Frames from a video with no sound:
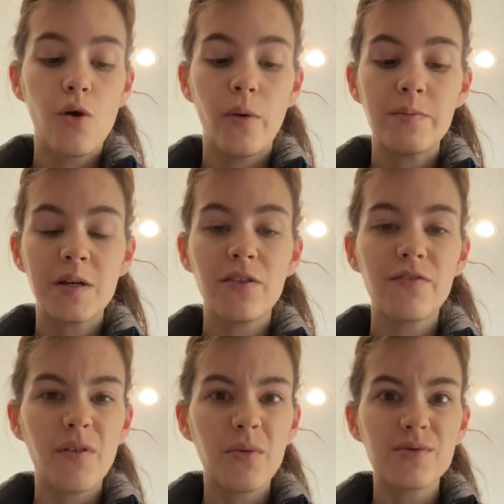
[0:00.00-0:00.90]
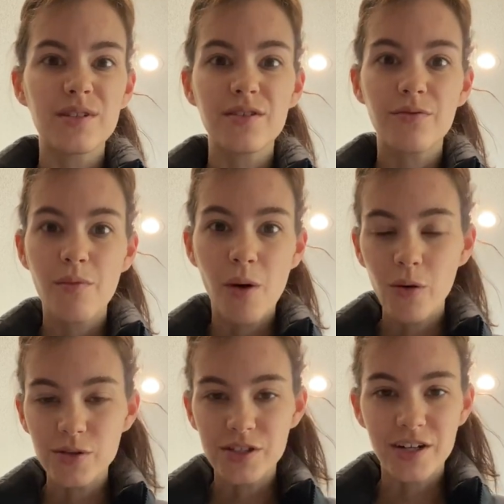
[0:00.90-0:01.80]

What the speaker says: wipe down the phones or the remotes or